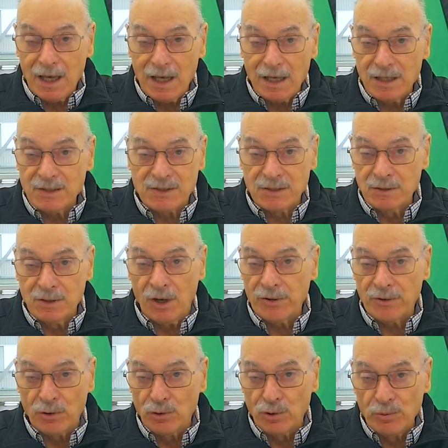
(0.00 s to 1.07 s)
is not
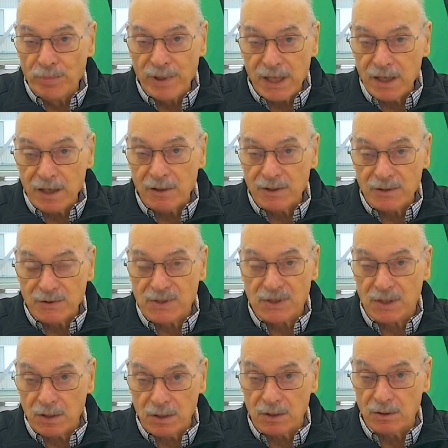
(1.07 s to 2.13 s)
all beer and
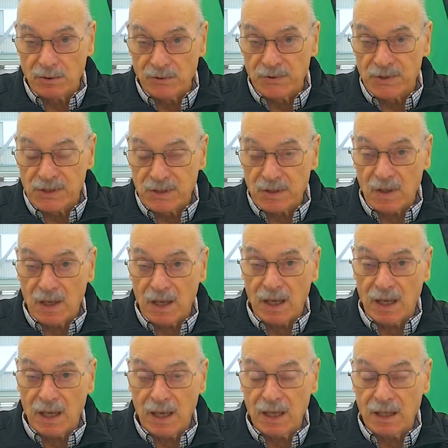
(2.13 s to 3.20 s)
skittles,
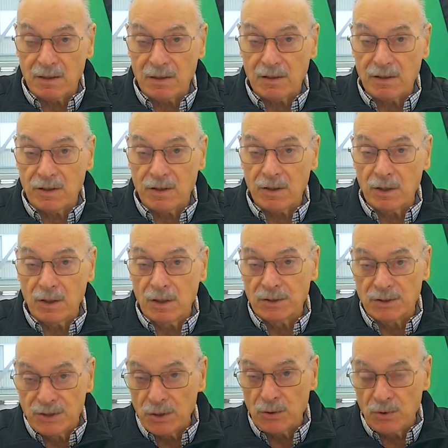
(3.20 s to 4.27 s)
and you
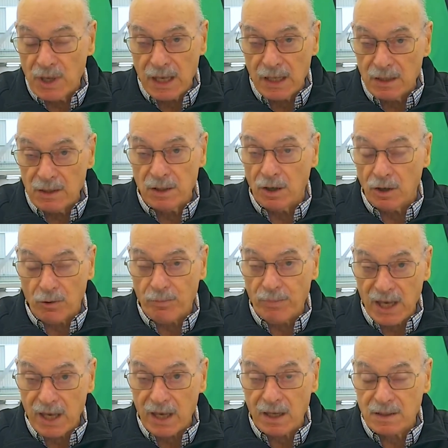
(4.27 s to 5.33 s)
do get
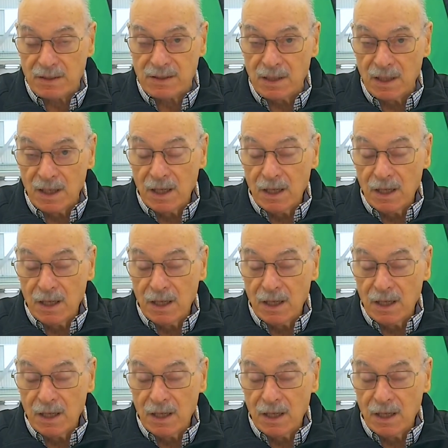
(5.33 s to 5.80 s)
knockbacks.